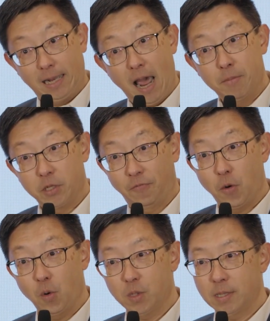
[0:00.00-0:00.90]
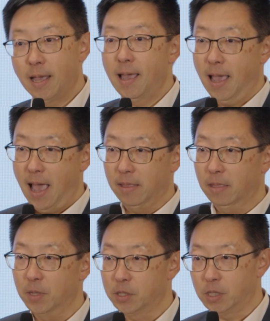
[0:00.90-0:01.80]
climate, of course,
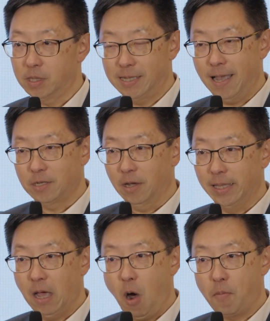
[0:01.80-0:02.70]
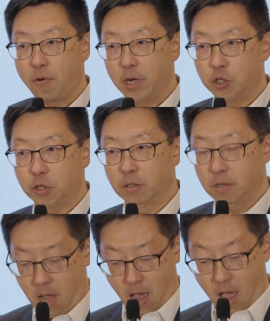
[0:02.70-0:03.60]
and the business sector and our
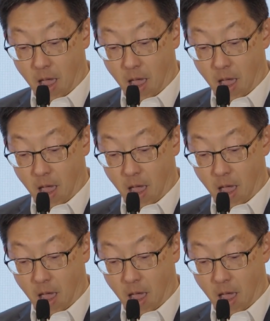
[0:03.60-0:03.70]
operation.